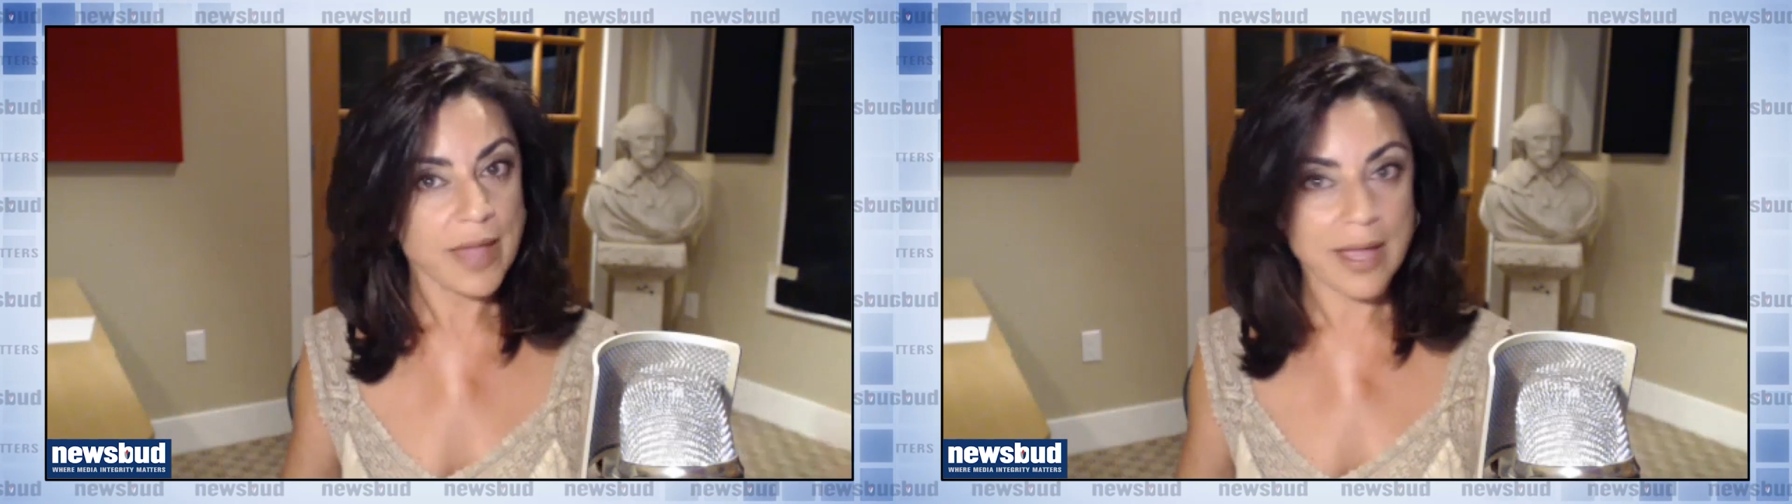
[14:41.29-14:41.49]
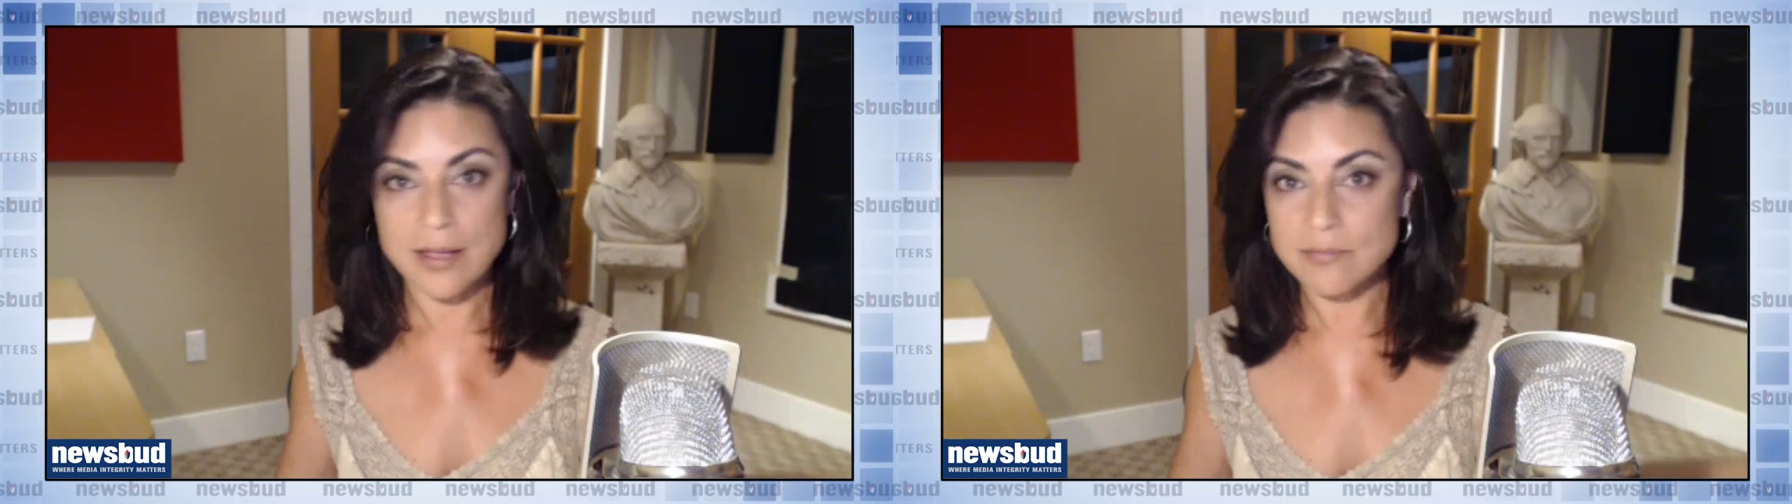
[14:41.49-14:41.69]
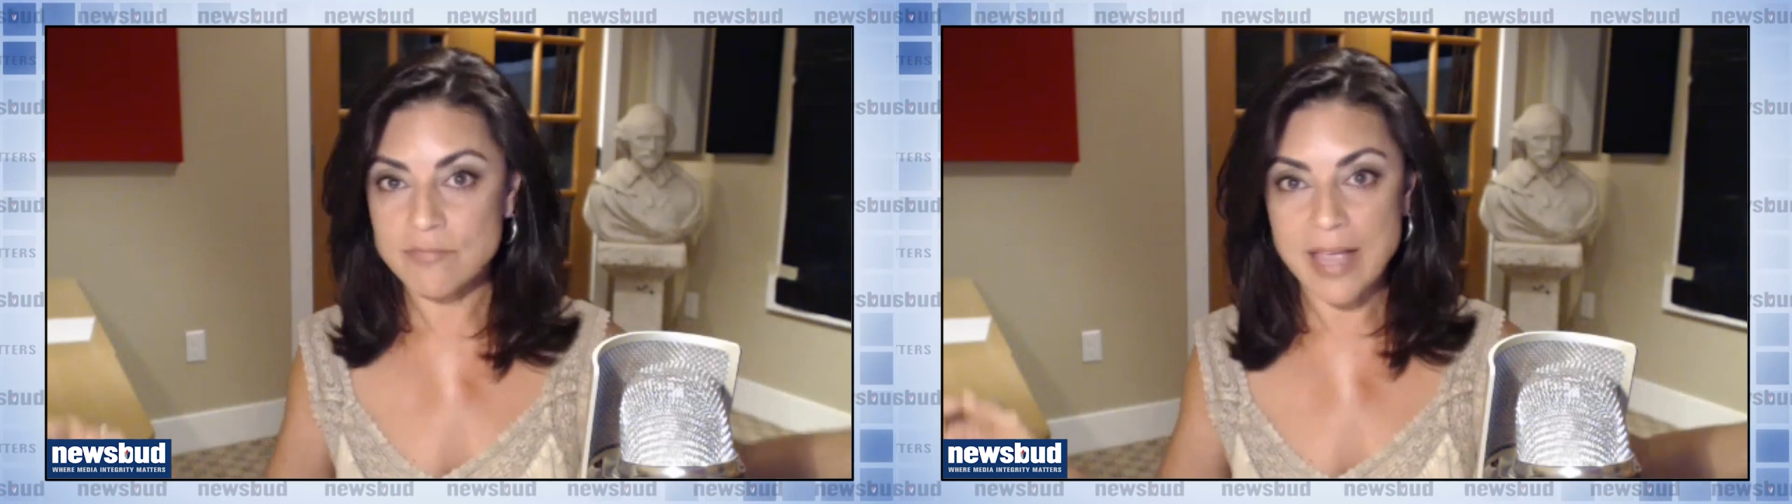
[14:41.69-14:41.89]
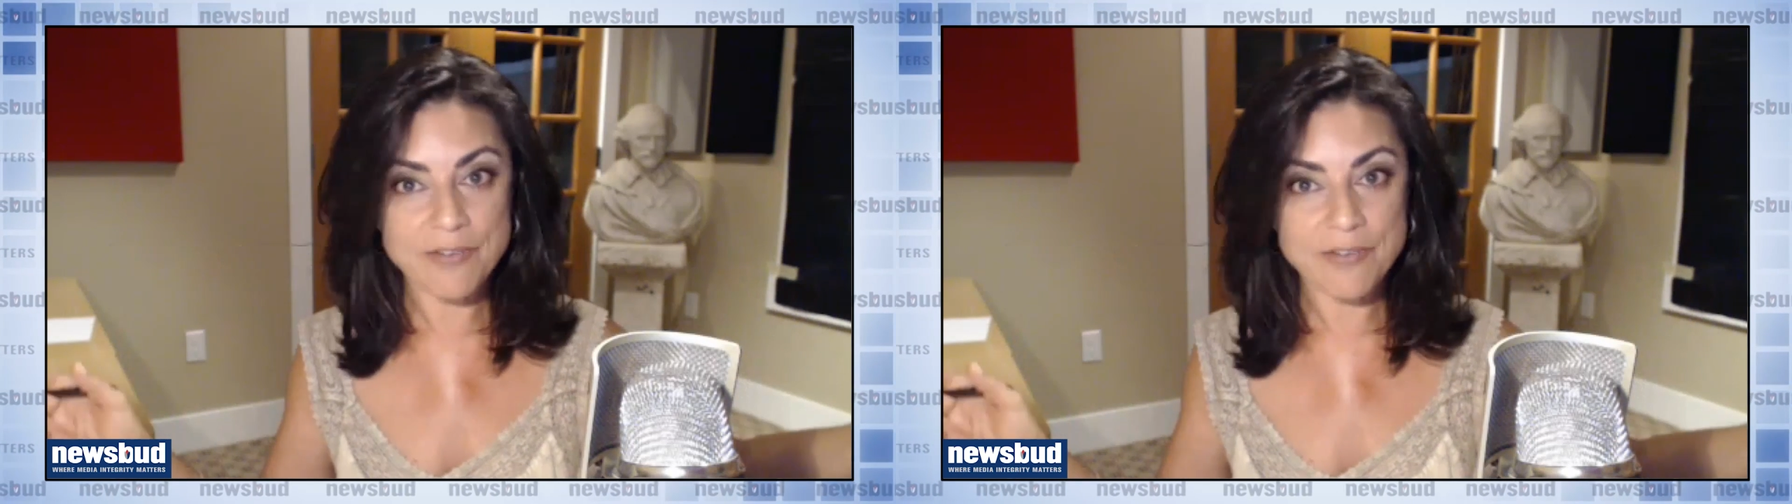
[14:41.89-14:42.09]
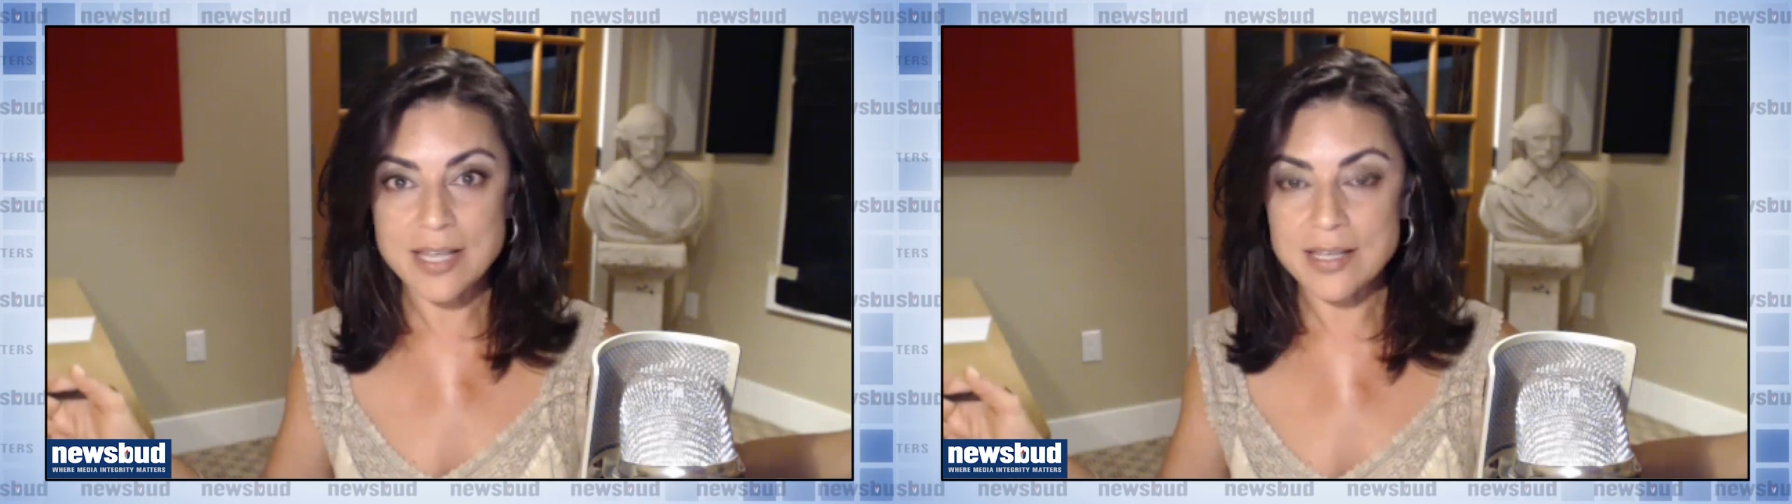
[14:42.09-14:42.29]
and
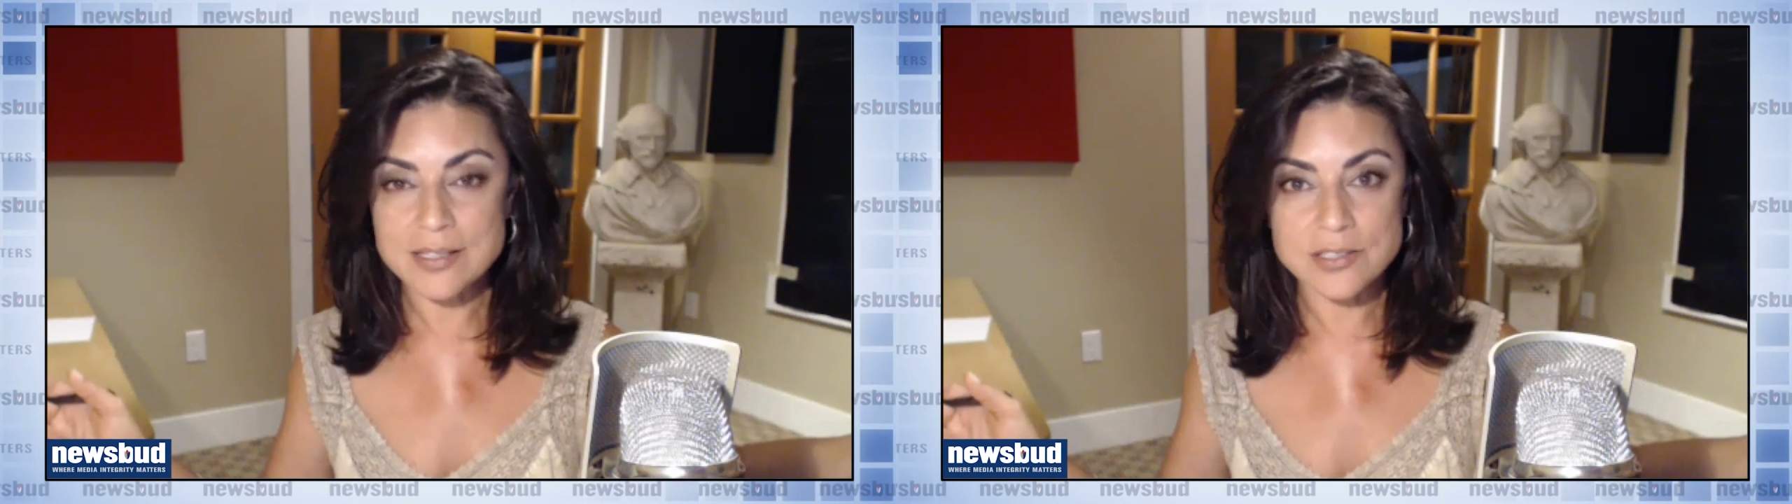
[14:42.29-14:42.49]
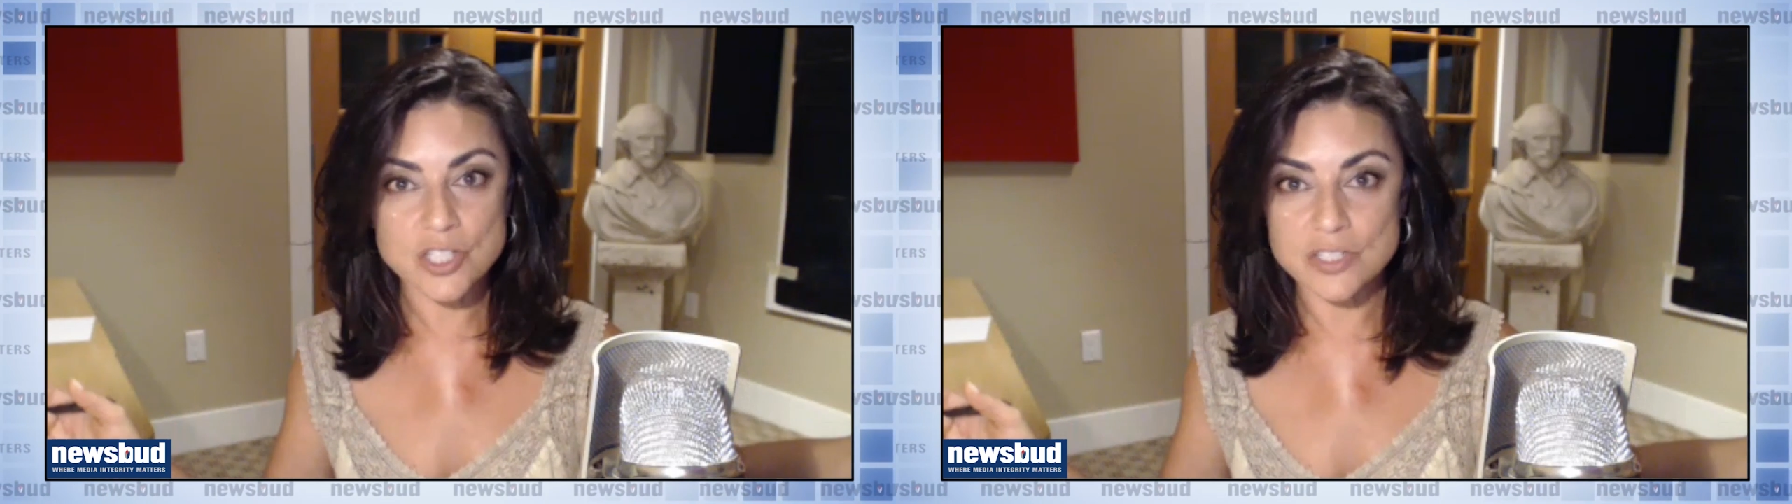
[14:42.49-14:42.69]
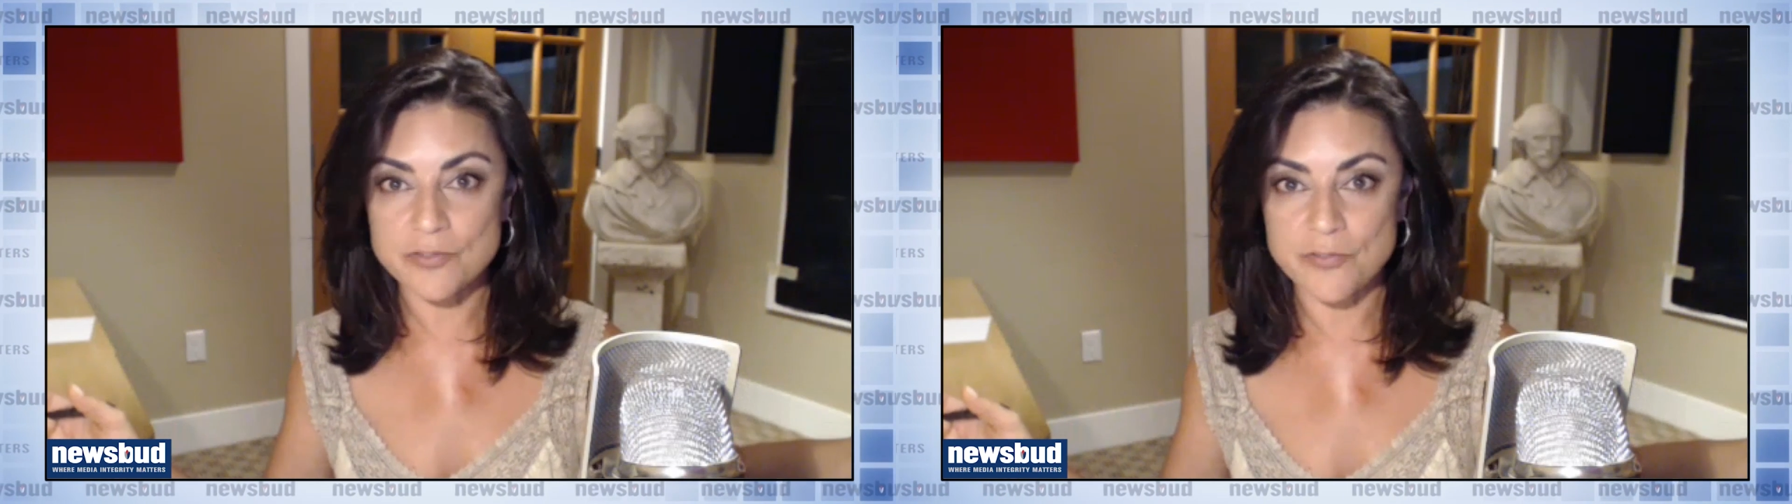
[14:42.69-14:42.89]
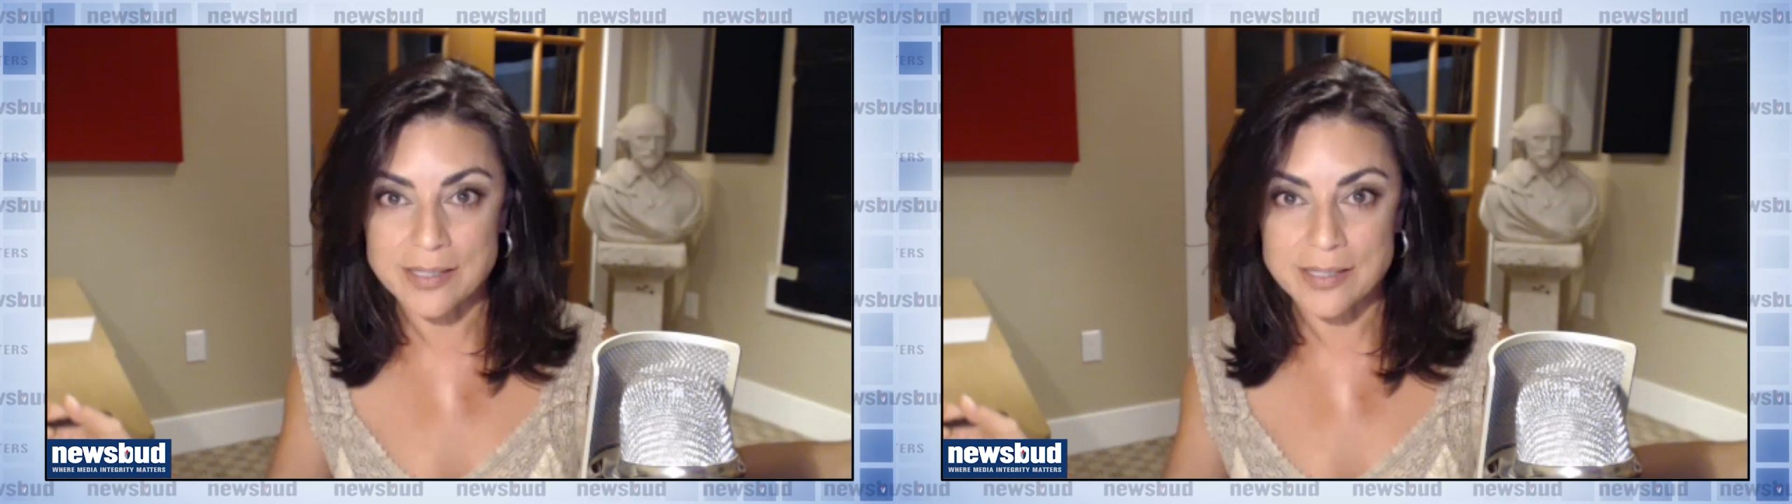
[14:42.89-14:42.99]
everything is just